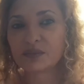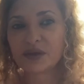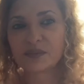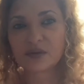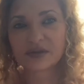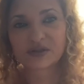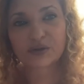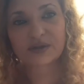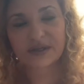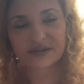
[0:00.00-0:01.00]
people is
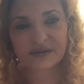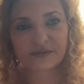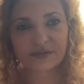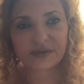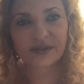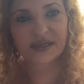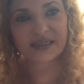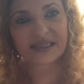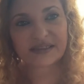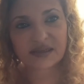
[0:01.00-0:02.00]
totally different than
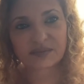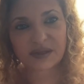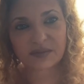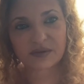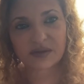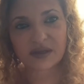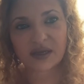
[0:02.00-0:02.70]
needing people.